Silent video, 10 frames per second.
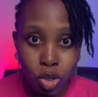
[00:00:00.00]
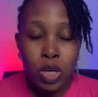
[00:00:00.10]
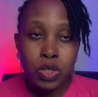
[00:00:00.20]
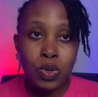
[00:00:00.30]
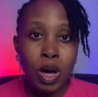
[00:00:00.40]

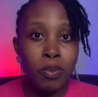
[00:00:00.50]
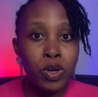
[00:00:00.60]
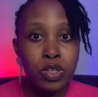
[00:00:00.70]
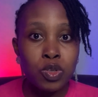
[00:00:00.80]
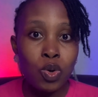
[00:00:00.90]
So I'm going
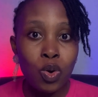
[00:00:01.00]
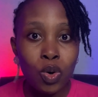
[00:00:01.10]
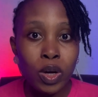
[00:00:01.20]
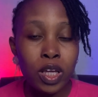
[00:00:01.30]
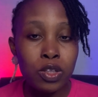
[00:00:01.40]
to go
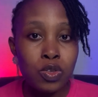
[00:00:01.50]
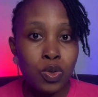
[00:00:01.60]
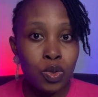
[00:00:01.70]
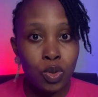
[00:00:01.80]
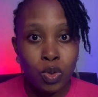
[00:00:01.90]
into
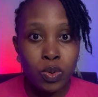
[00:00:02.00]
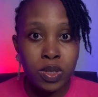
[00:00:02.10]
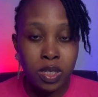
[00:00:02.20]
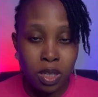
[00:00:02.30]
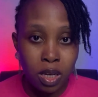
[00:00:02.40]
Google
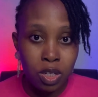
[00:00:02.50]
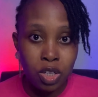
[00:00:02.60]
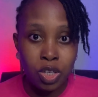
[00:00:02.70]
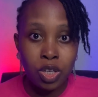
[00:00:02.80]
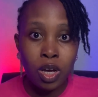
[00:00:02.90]
search,